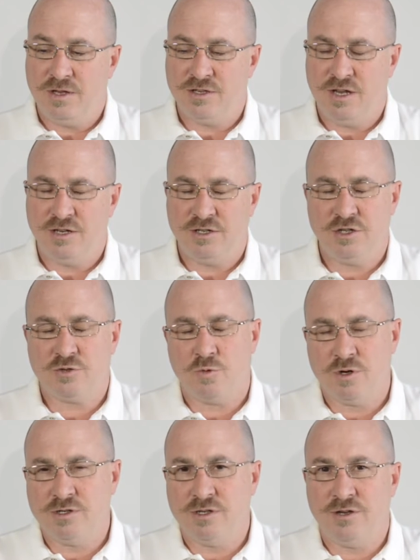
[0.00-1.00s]
It just
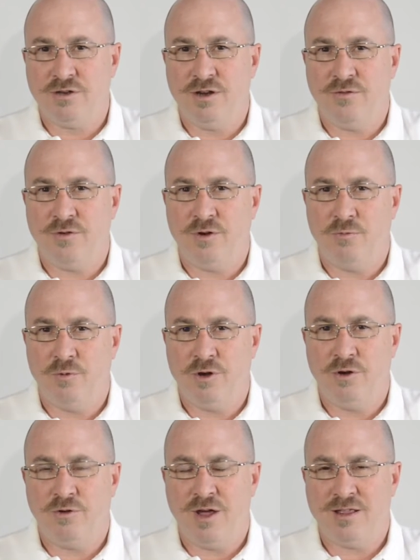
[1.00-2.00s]
works a little different when
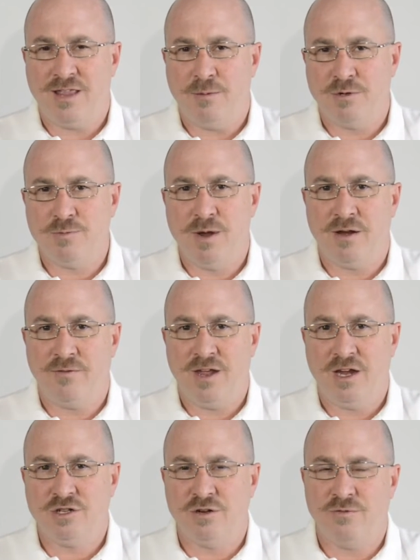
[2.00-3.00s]
you've got that much
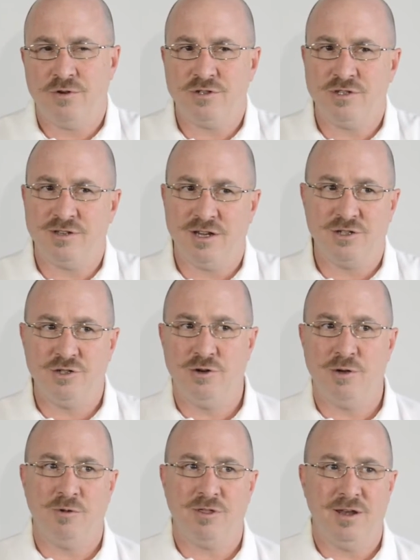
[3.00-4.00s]
magnification versus like
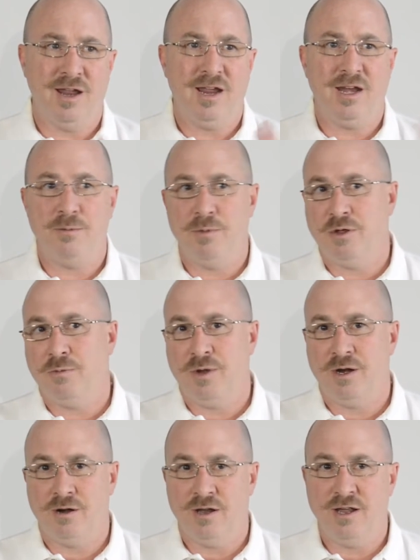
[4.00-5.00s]
shooting with an
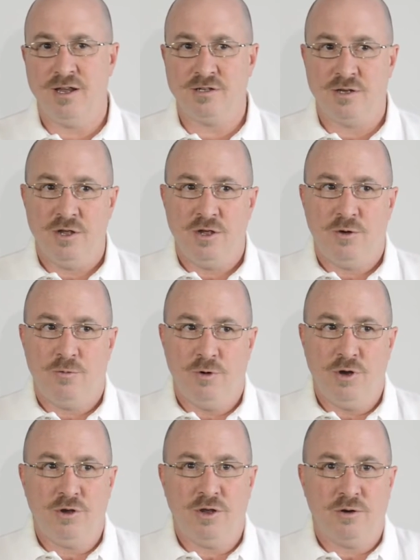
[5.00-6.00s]
80mm lens,
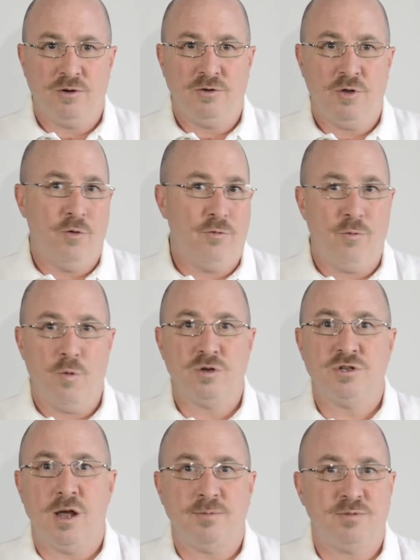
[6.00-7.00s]
where you can go 4
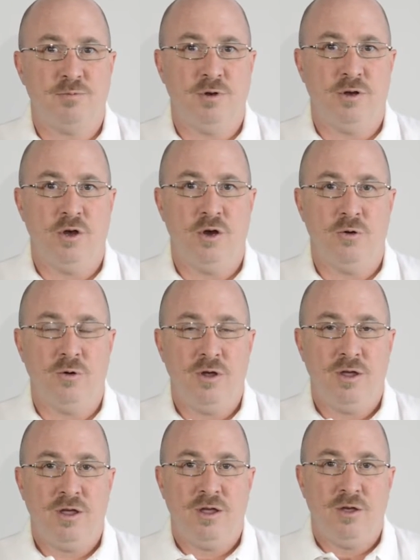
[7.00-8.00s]
stops below
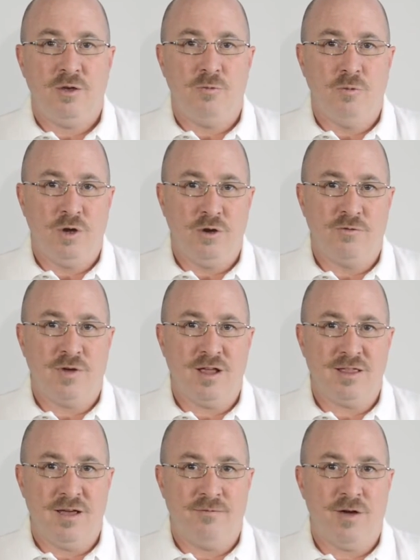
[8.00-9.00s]
when you've
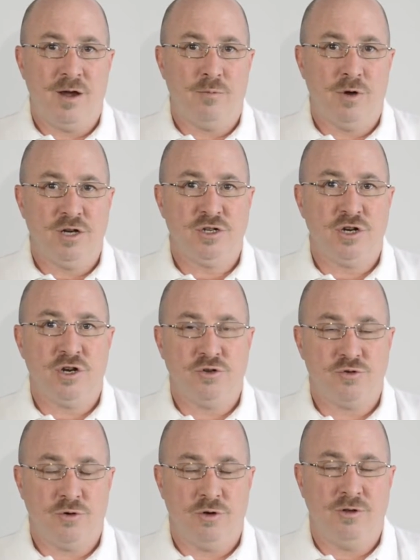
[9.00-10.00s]
got that vibration
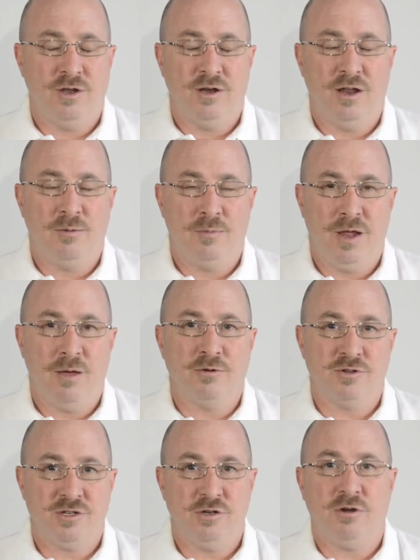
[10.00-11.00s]
control and be
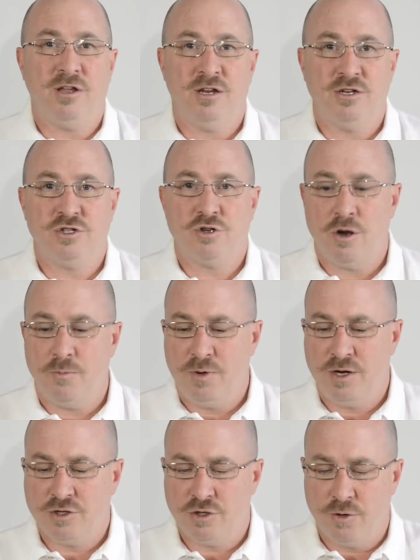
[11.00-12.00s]
able to still get a sharp
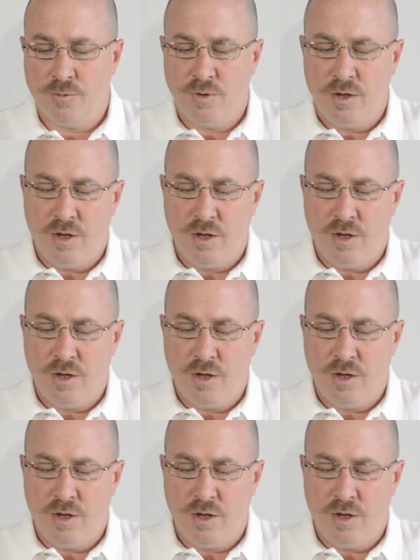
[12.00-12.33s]
picture.